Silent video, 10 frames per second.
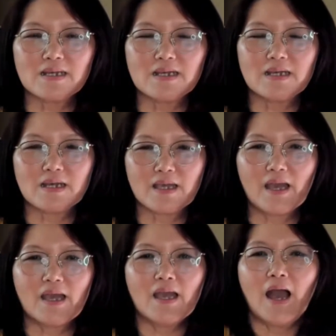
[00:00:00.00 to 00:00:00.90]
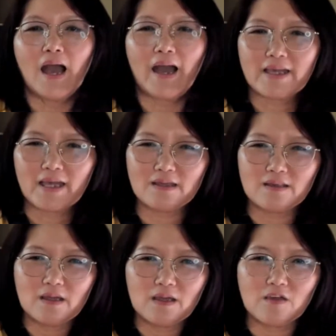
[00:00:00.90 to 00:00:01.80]
okay, I can
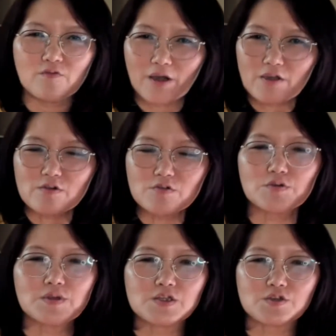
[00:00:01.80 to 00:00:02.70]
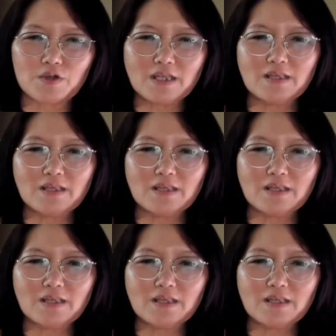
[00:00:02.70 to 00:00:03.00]
invite you to the screen.